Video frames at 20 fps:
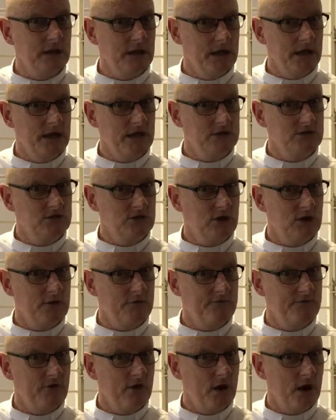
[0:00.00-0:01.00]
Yes, you've got to
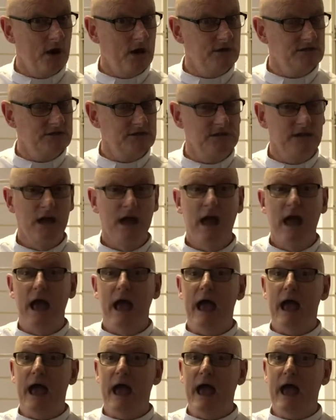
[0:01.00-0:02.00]
fast,
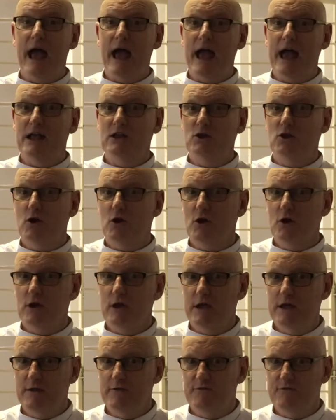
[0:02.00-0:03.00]
and you've got to
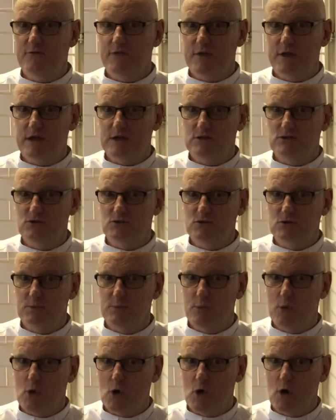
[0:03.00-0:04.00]
give things to the
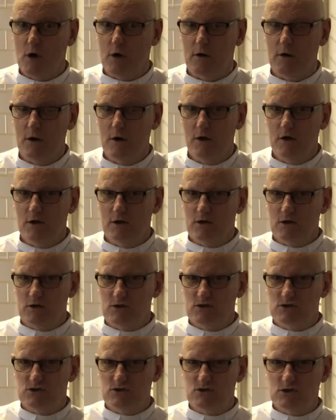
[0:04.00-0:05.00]
poor. You've got
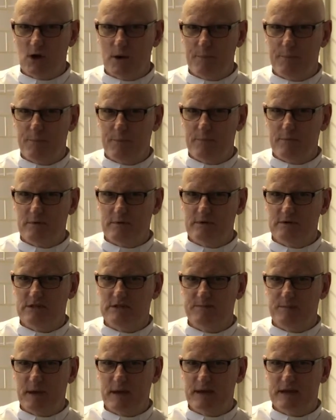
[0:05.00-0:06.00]
to stop
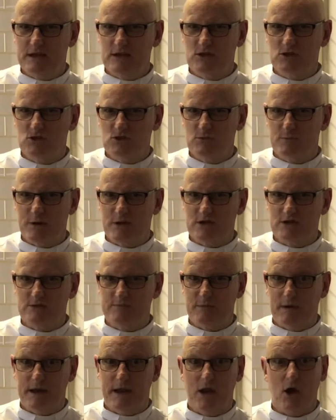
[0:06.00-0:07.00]
spending too much
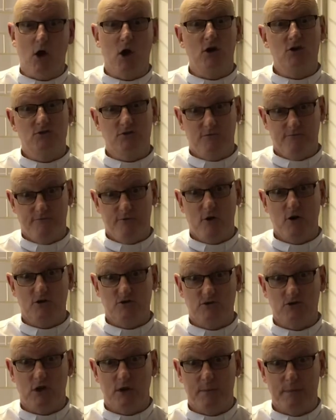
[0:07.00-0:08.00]
money. Aren't your
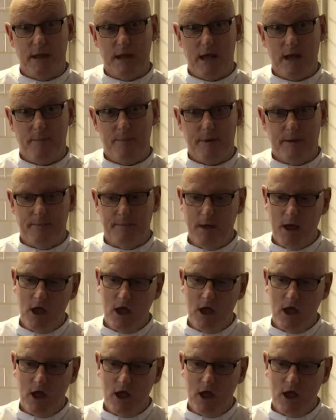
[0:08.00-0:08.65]
folks going to be happy?